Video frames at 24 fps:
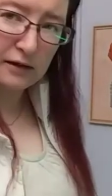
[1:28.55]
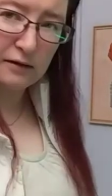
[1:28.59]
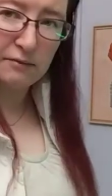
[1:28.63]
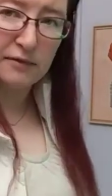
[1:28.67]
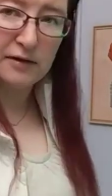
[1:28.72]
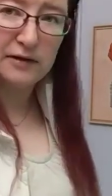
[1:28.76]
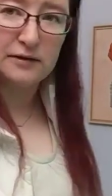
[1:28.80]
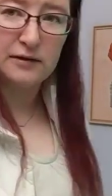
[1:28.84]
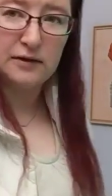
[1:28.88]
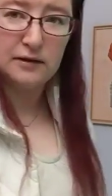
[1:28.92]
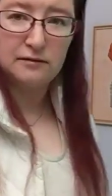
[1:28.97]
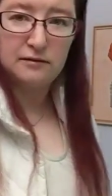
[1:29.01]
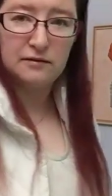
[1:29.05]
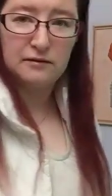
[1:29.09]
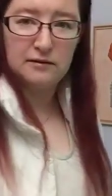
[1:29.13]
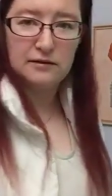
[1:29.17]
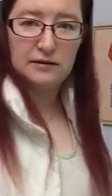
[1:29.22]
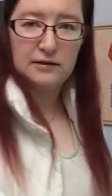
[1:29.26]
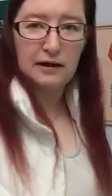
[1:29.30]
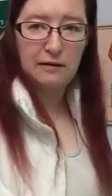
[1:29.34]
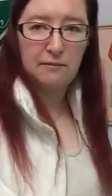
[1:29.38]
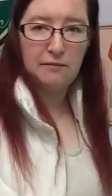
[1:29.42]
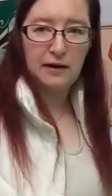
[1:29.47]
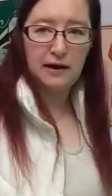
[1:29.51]
Let's see,
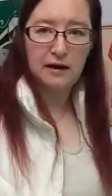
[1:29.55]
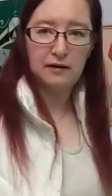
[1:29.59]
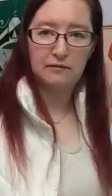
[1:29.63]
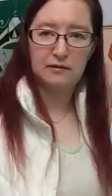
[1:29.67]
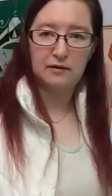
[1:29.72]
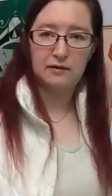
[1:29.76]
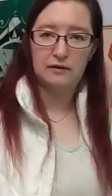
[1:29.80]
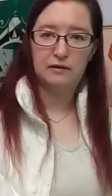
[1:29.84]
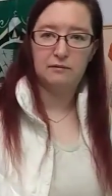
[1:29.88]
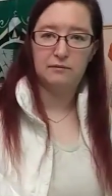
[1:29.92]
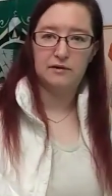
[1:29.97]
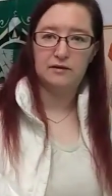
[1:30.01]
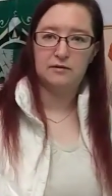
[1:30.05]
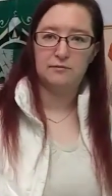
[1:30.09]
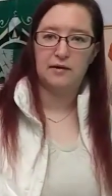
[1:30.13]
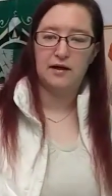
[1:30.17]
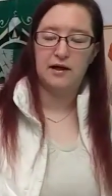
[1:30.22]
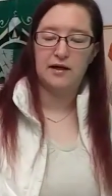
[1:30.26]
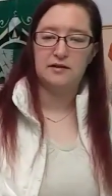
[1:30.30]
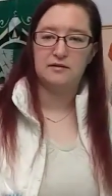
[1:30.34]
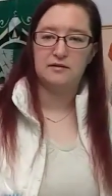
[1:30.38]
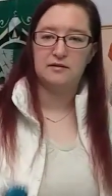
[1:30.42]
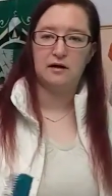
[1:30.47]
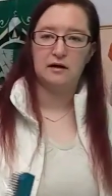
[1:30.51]
set backward a little bit so my
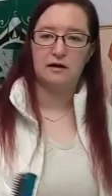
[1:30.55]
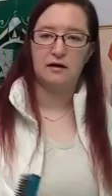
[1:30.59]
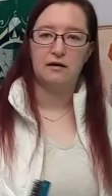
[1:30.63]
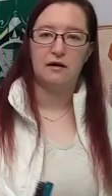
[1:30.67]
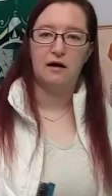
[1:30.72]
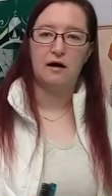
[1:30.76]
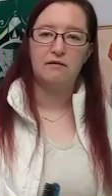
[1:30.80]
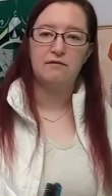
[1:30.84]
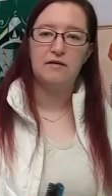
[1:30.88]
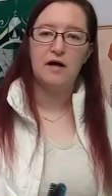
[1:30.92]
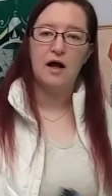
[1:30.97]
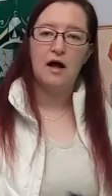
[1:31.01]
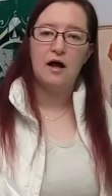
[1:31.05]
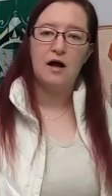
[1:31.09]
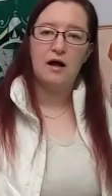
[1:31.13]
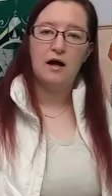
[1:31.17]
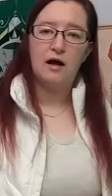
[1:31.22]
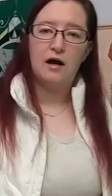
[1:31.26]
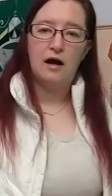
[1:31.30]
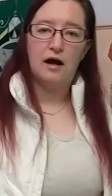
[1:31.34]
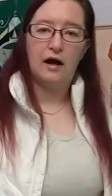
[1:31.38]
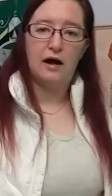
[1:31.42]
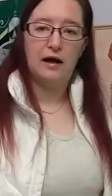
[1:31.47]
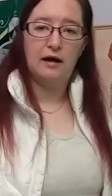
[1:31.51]
head's not cut off.
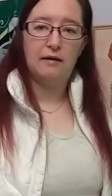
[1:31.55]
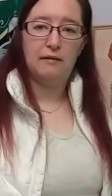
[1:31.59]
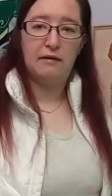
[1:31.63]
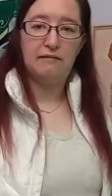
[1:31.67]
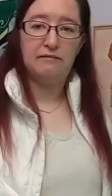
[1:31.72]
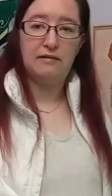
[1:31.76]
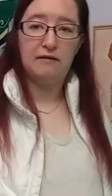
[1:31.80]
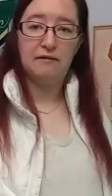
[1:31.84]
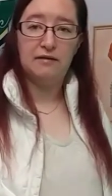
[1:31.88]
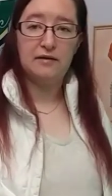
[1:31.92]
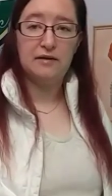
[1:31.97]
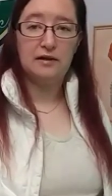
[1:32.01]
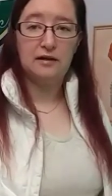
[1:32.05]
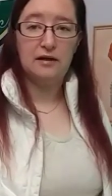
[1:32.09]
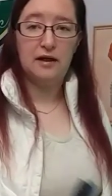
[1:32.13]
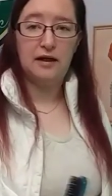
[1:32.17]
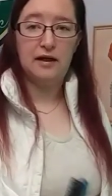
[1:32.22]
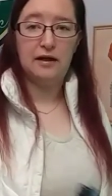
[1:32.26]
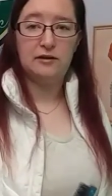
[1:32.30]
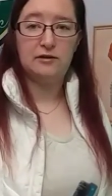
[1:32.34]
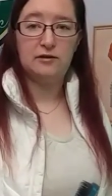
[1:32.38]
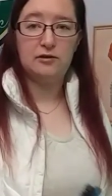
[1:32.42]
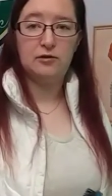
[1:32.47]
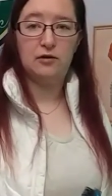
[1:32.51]
Um, I've never done a
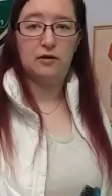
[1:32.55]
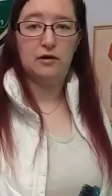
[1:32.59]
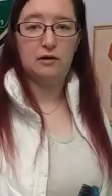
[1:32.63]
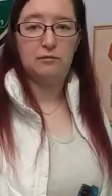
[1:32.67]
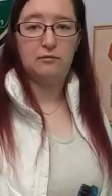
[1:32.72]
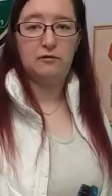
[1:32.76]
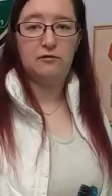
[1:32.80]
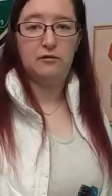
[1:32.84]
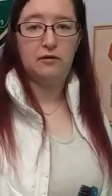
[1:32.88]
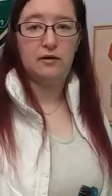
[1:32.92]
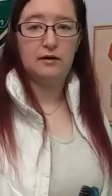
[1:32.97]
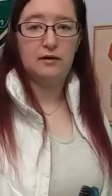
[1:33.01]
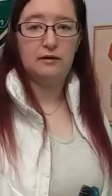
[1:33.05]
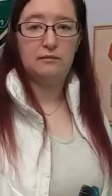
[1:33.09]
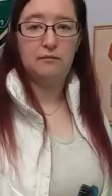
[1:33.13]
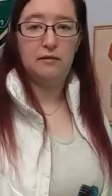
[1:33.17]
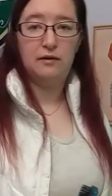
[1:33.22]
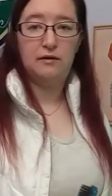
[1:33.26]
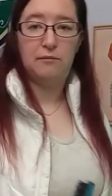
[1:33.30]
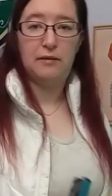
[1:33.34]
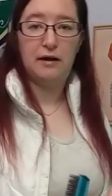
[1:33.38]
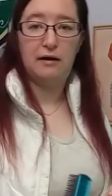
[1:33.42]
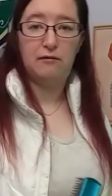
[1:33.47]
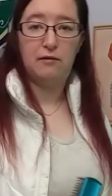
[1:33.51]
hair tutorial before,
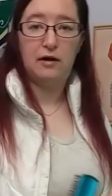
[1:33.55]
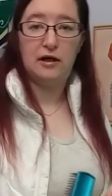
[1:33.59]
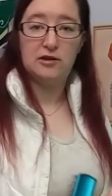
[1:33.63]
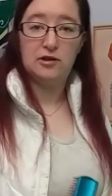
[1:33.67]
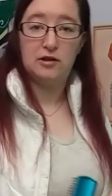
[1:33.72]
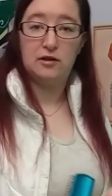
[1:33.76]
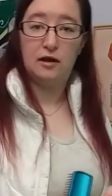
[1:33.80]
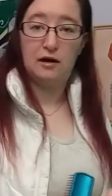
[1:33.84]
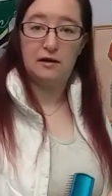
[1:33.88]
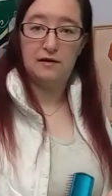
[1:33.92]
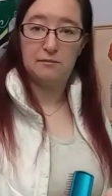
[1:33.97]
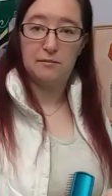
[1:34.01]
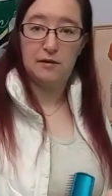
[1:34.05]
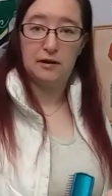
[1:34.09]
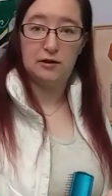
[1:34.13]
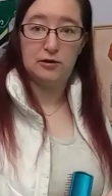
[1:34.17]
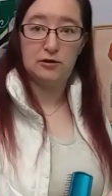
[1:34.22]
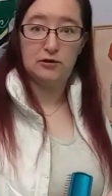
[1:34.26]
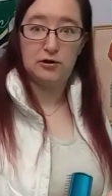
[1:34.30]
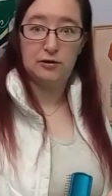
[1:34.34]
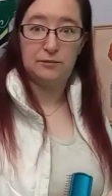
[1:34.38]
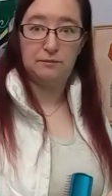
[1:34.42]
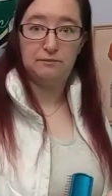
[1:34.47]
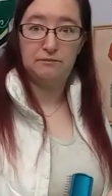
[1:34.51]
but I watch a lot of them on
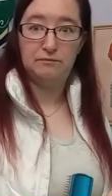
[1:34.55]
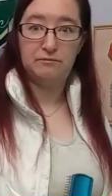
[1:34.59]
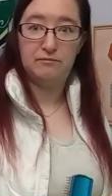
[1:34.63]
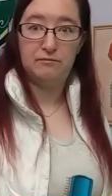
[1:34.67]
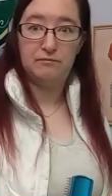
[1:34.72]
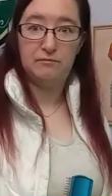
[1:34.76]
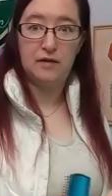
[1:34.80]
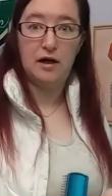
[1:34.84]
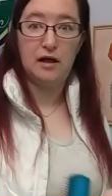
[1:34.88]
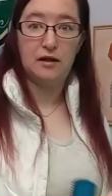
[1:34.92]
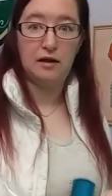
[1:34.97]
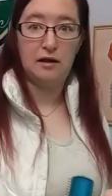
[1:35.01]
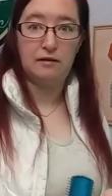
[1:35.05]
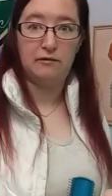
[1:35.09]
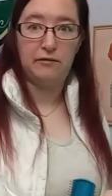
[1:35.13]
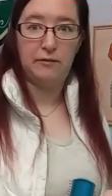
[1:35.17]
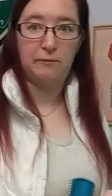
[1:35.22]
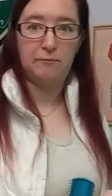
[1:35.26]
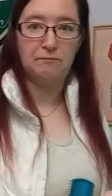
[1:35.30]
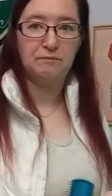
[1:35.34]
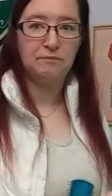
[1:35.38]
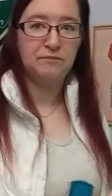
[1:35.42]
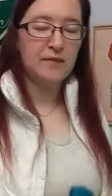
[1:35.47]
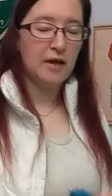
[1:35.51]
YouTube. A lot of
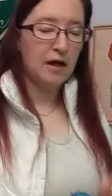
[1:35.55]
them.